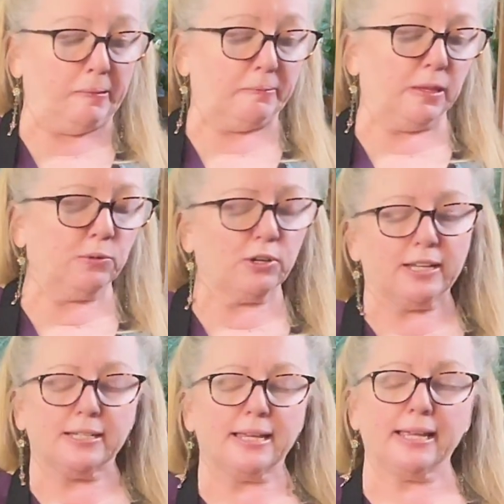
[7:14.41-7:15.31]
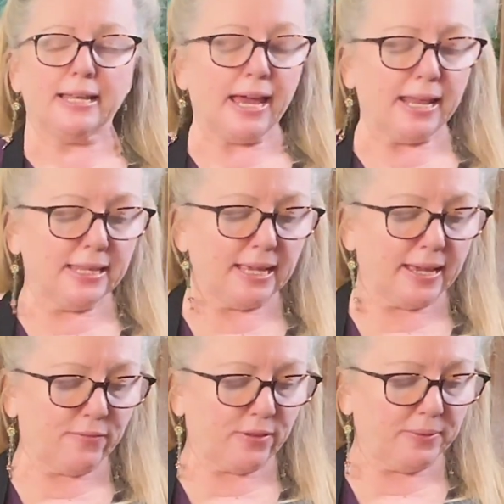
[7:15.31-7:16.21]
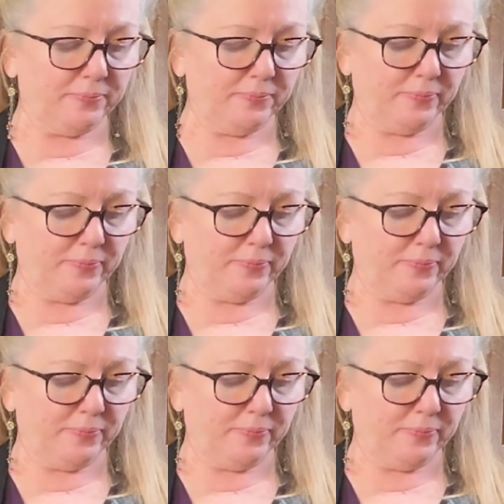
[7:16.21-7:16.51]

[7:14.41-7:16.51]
Then we're going to take it out of the oven.